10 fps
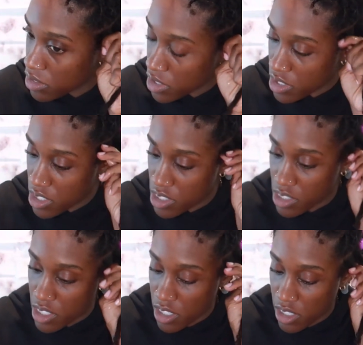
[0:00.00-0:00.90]
And this
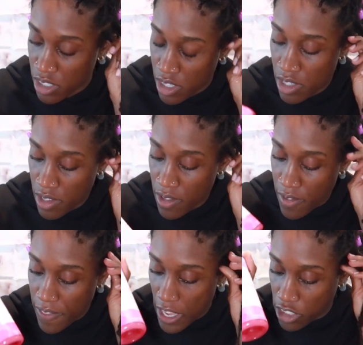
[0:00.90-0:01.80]
is the
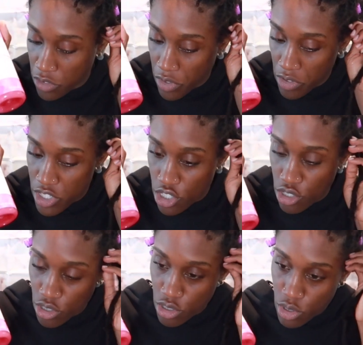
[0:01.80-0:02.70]
aloe vera
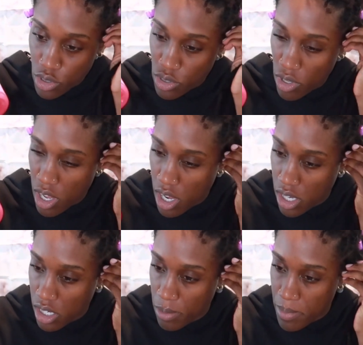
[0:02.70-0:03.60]
juice
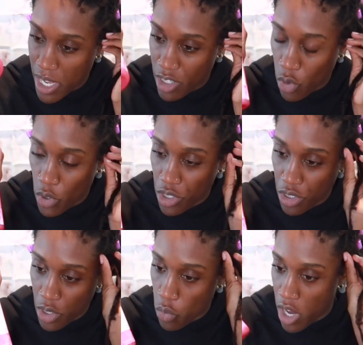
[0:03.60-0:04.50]
um, and
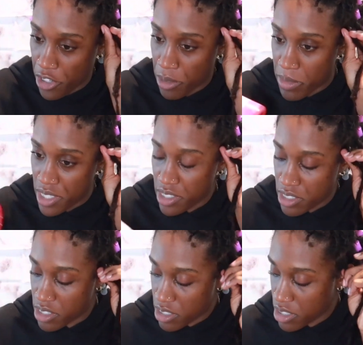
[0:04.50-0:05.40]
oil and water mix.